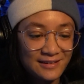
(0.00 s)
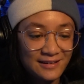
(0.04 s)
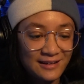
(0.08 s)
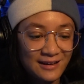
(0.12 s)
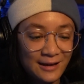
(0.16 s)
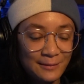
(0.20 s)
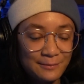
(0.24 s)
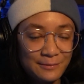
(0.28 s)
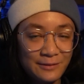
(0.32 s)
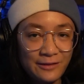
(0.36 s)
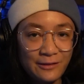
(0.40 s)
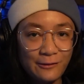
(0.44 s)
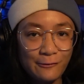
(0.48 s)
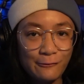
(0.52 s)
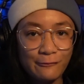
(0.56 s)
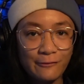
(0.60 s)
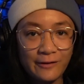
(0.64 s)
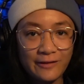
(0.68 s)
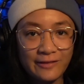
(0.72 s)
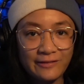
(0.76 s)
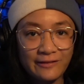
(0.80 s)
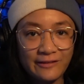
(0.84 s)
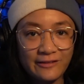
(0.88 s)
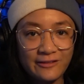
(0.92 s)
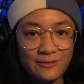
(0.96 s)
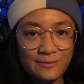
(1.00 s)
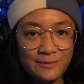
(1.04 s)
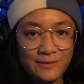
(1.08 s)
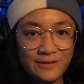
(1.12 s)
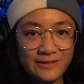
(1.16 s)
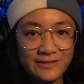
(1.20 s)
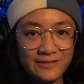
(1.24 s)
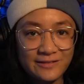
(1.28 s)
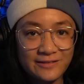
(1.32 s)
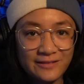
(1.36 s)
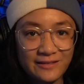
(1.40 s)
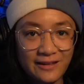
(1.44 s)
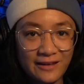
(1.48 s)
I'd be the one
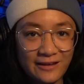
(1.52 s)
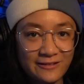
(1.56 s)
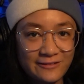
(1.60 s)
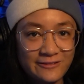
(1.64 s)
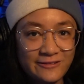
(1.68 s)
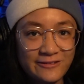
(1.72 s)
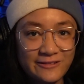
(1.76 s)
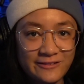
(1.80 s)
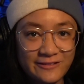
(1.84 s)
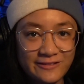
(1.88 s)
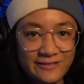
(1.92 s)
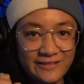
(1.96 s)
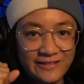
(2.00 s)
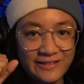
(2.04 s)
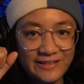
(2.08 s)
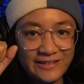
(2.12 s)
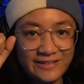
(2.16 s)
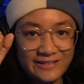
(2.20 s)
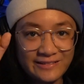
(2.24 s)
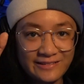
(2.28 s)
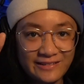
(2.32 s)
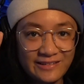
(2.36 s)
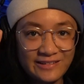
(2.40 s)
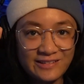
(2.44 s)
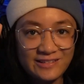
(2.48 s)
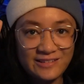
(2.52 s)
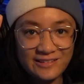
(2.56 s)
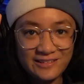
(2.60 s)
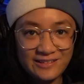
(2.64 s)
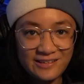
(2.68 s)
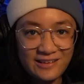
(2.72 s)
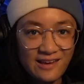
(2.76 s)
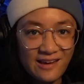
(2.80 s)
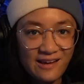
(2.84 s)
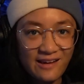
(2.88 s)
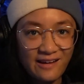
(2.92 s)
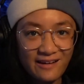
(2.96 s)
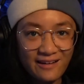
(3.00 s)
lesbian, women... like, cheering, like,
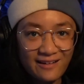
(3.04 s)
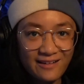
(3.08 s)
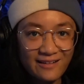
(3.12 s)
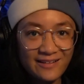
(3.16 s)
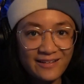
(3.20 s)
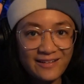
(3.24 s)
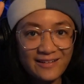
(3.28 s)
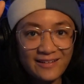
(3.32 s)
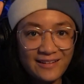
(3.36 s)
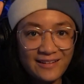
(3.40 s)
yeah.